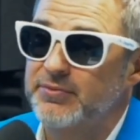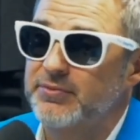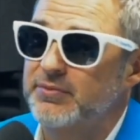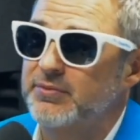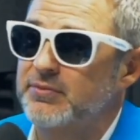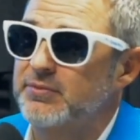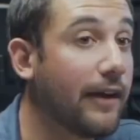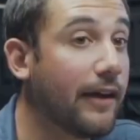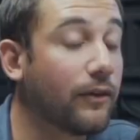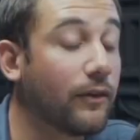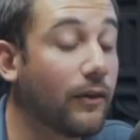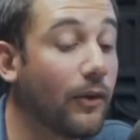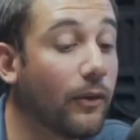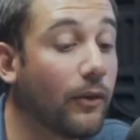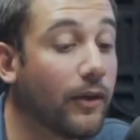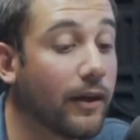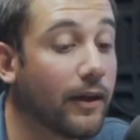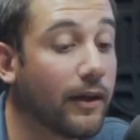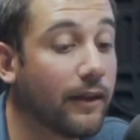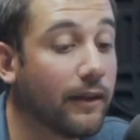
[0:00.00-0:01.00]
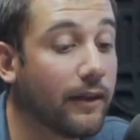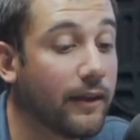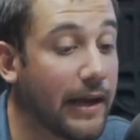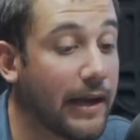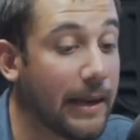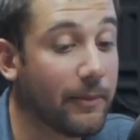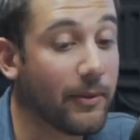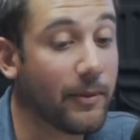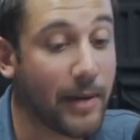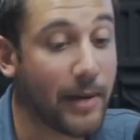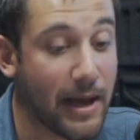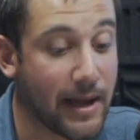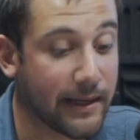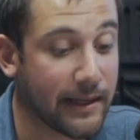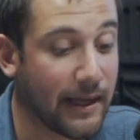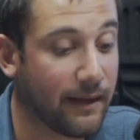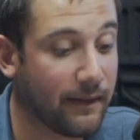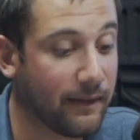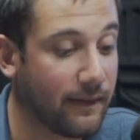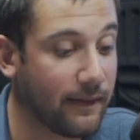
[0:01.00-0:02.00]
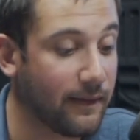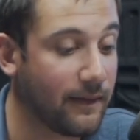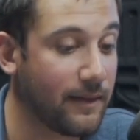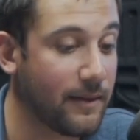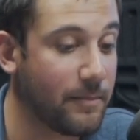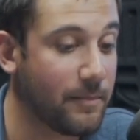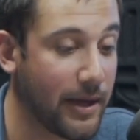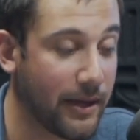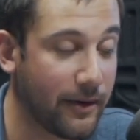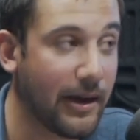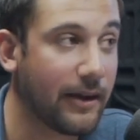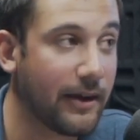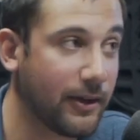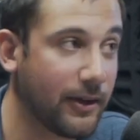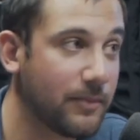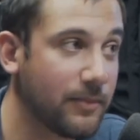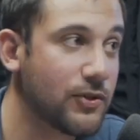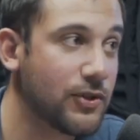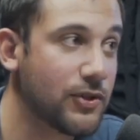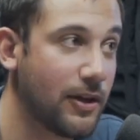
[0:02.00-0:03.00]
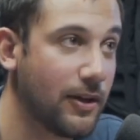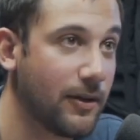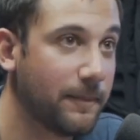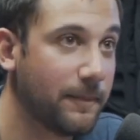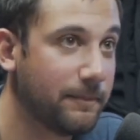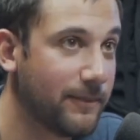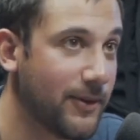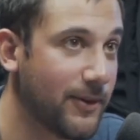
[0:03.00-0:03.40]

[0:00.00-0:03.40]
Yeah, so the name of the podcast is The Better Outcomes Show.